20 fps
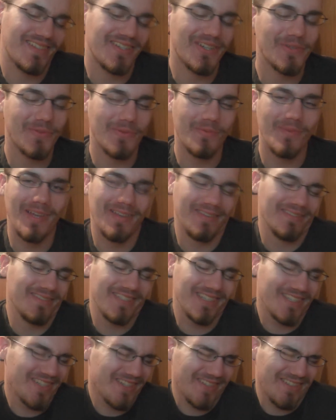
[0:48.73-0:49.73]
she's rebelling.
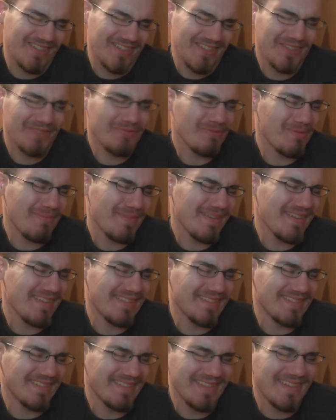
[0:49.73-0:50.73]
She's, she's
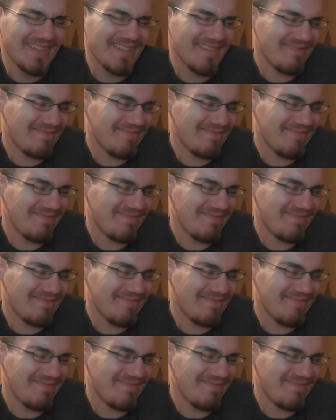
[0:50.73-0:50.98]
rebelling